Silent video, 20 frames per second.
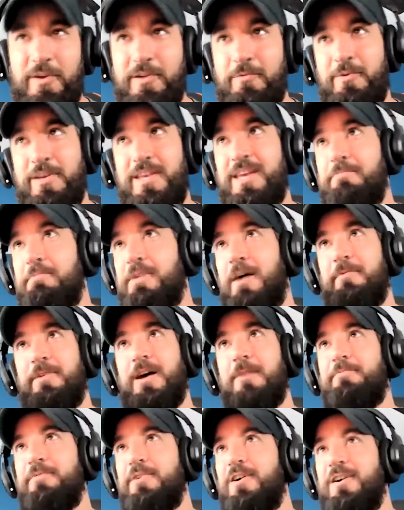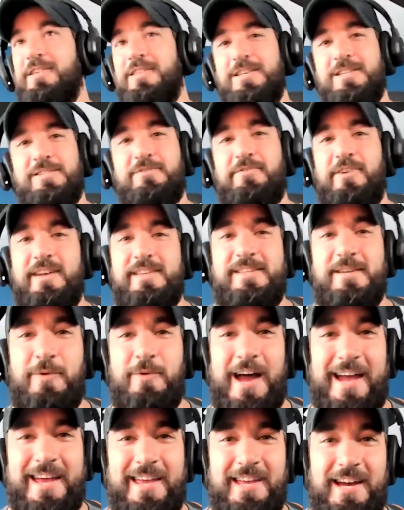We, we keep coming up with all these crazy,
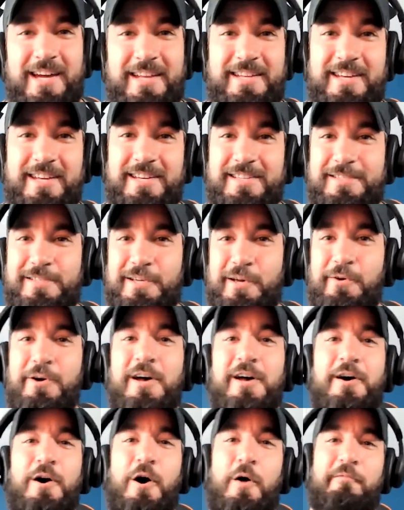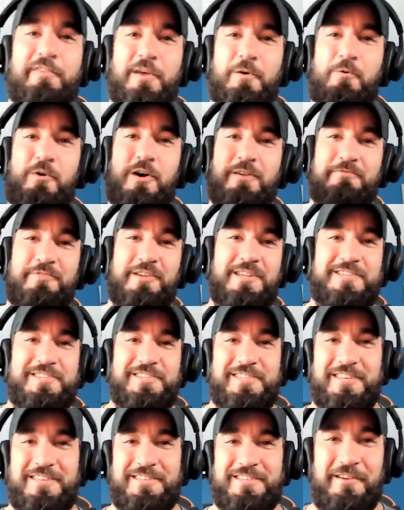wacky ideas. So hopefully one
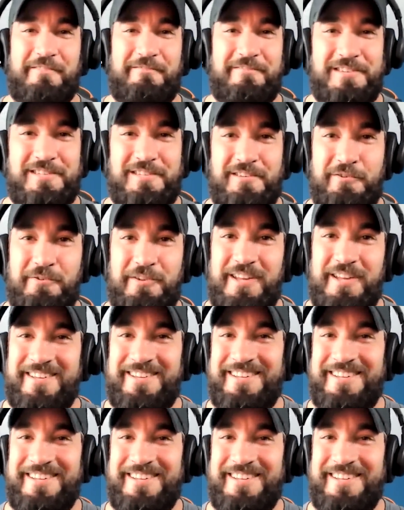reaches the surface soon.